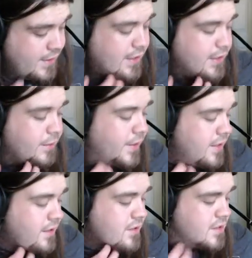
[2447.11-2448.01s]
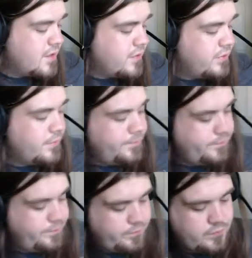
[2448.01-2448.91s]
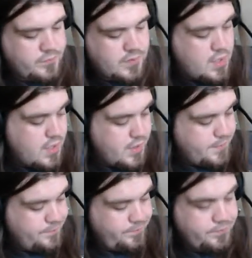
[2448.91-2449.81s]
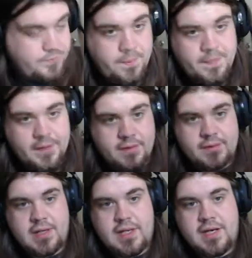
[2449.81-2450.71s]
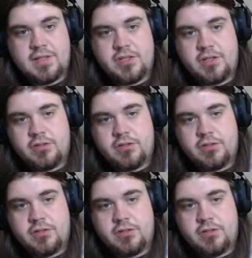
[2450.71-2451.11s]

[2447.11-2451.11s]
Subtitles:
I play other stuff. All right. NHL